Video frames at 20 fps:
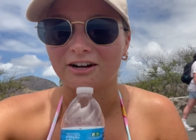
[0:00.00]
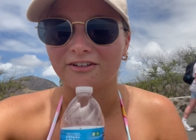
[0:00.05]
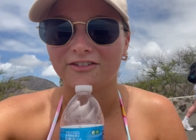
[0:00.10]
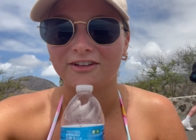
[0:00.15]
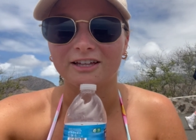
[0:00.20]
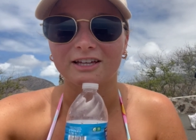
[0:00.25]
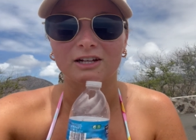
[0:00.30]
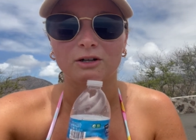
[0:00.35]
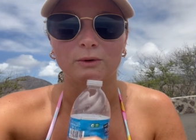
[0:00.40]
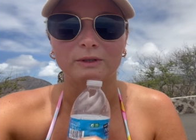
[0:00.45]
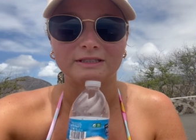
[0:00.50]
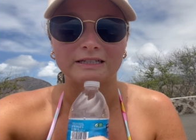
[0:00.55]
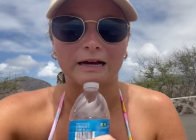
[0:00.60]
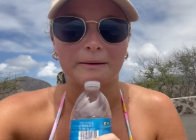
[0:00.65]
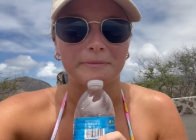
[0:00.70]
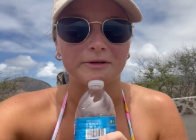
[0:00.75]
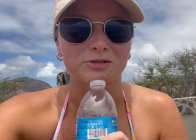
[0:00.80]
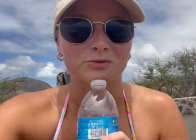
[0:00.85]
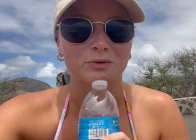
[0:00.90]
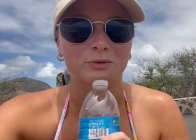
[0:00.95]
I feel like it always
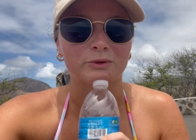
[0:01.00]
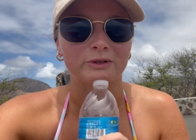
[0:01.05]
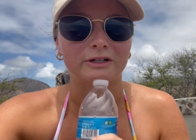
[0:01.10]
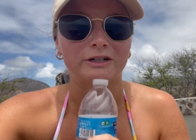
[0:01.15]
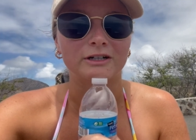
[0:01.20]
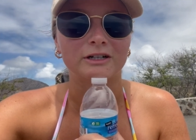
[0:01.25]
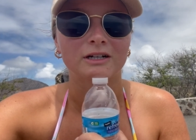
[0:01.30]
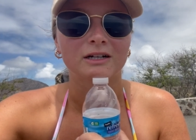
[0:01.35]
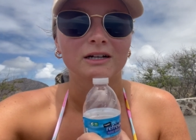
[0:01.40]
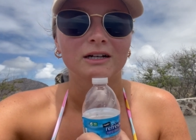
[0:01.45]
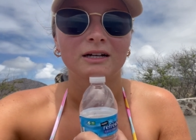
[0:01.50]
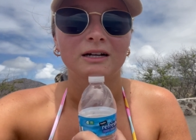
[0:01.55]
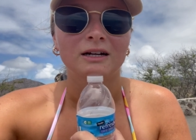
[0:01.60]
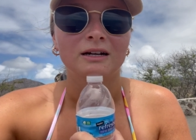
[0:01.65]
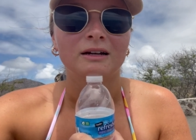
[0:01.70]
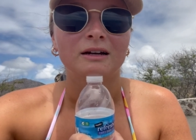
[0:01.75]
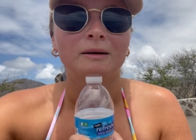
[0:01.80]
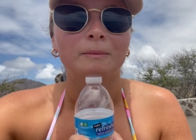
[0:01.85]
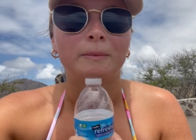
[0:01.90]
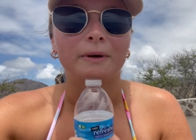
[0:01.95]
happens when we're here.
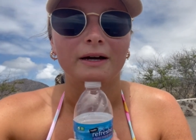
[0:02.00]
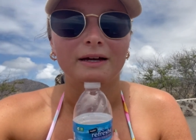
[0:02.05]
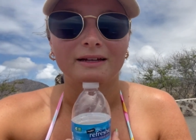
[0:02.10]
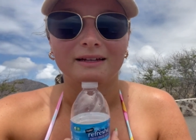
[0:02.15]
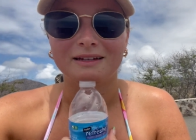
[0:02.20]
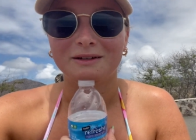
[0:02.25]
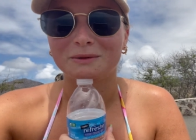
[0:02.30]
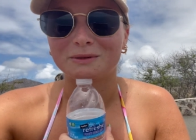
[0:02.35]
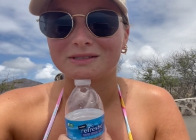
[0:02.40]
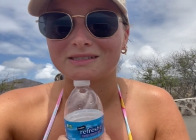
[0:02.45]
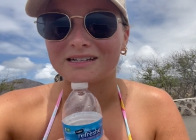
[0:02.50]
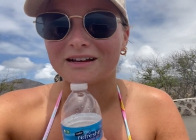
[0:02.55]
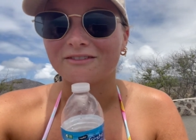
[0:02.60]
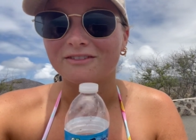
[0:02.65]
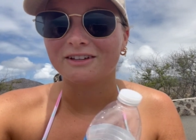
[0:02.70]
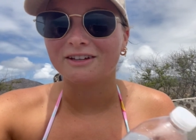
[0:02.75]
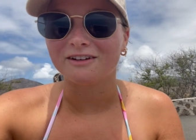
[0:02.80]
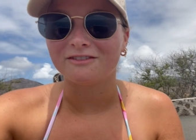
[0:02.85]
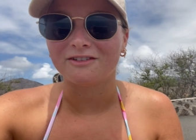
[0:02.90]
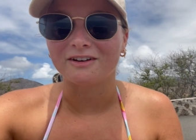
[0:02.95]
But it was
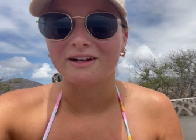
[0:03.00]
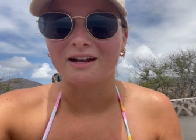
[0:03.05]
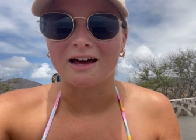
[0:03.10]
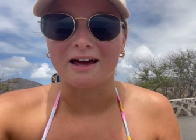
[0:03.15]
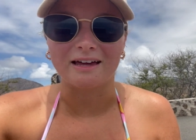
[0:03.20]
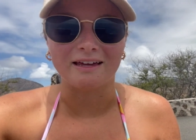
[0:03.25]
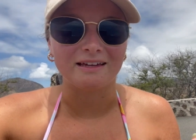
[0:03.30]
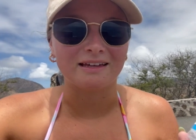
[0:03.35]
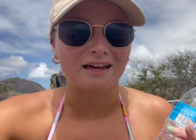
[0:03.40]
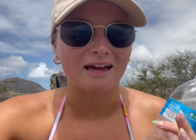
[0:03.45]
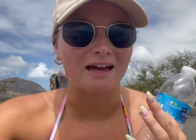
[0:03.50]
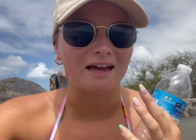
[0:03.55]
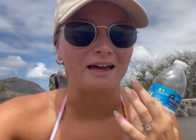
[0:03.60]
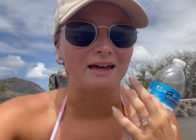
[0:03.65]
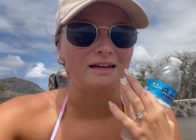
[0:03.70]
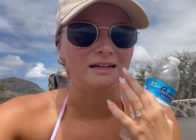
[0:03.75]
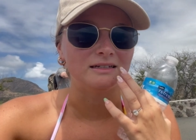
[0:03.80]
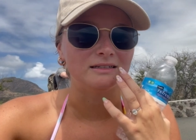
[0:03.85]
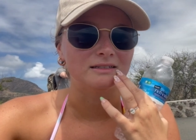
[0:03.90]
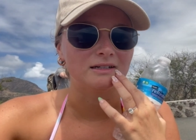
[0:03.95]
definitely a fun hike
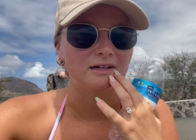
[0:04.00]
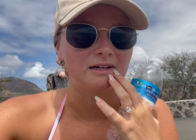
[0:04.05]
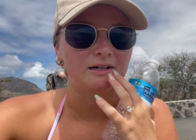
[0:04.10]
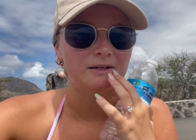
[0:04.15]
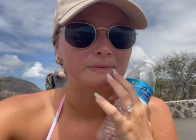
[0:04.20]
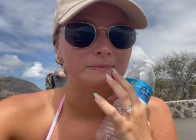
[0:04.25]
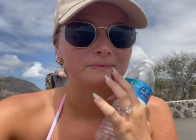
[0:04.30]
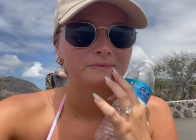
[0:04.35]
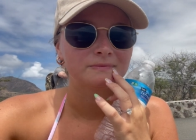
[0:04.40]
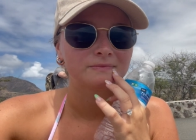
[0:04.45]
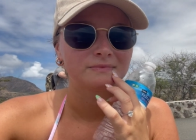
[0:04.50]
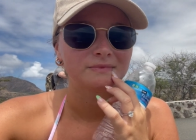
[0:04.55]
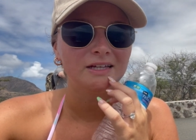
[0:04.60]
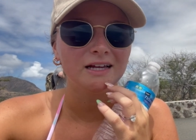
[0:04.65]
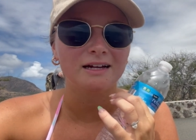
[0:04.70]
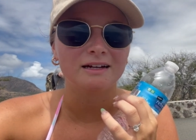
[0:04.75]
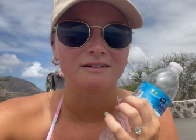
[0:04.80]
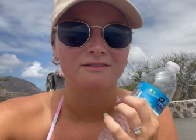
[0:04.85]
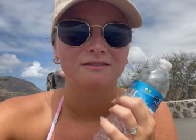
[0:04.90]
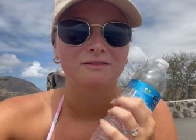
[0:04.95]
and um,
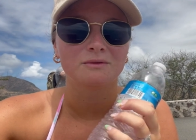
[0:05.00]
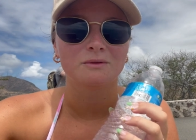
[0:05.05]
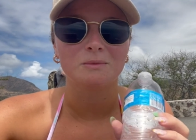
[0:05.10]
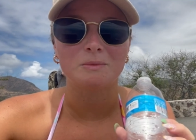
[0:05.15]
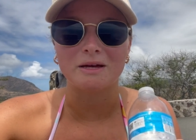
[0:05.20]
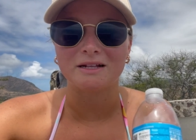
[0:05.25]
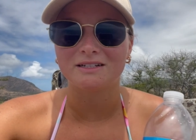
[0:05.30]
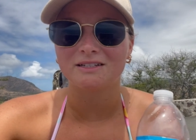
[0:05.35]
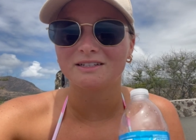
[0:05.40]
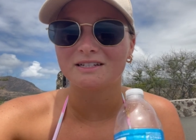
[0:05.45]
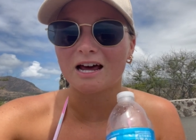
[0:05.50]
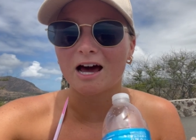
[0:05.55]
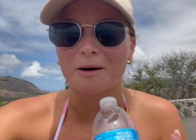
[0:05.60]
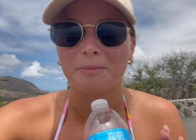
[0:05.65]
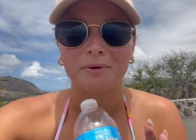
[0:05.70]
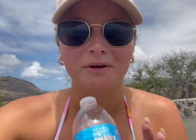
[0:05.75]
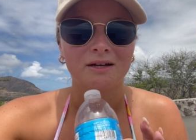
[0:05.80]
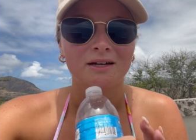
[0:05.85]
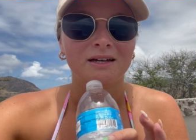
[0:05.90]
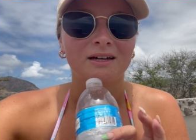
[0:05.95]
yeah, made to the top.
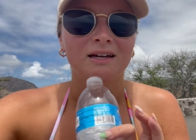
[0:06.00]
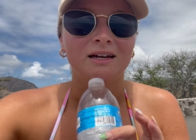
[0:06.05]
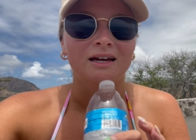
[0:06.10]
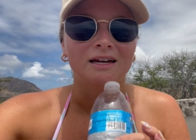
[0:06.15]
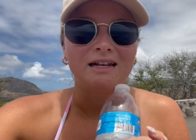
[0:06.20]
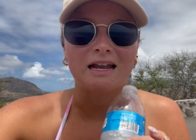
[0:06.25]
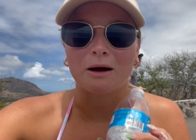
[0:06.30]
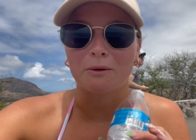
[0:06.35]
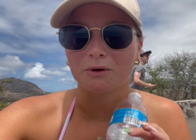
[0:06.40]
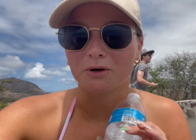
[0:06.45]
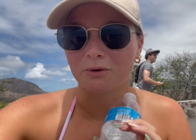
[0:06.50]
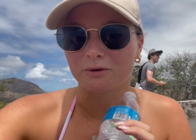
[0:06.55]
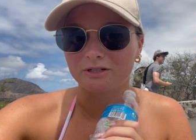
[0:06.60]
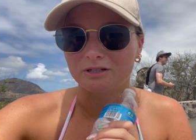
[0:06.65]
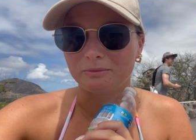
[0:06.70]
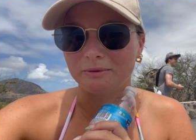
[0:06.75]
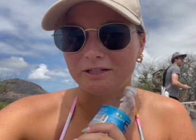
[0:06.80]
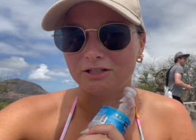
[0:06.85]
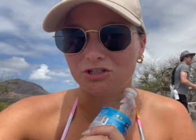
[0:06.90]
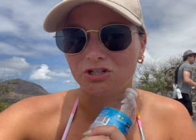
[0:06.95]
Now we're going to
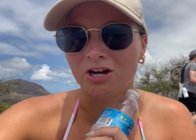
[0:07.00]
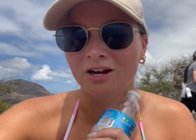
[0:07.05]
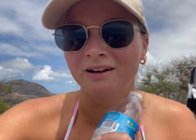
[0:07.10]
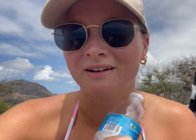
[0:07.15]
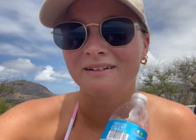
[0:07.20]
the beach.